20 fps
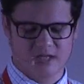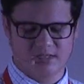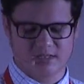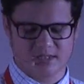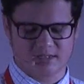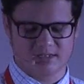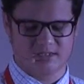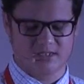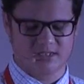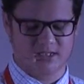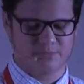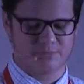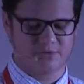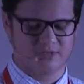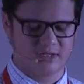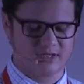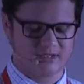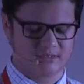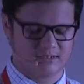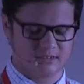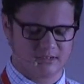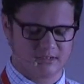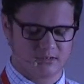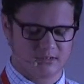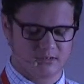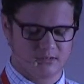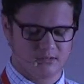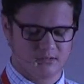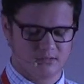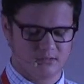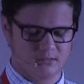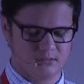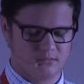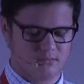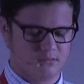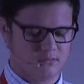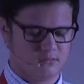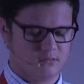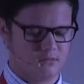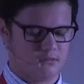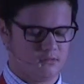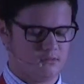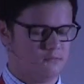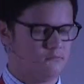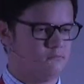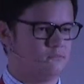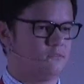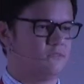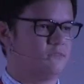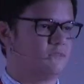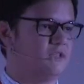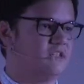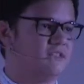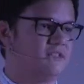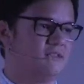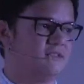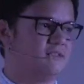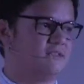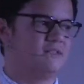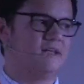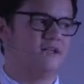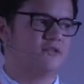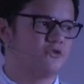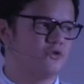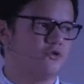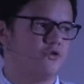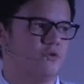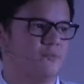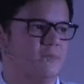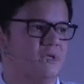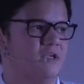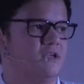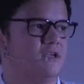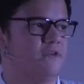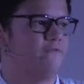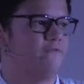and doesn't need protecting. This is taxonomy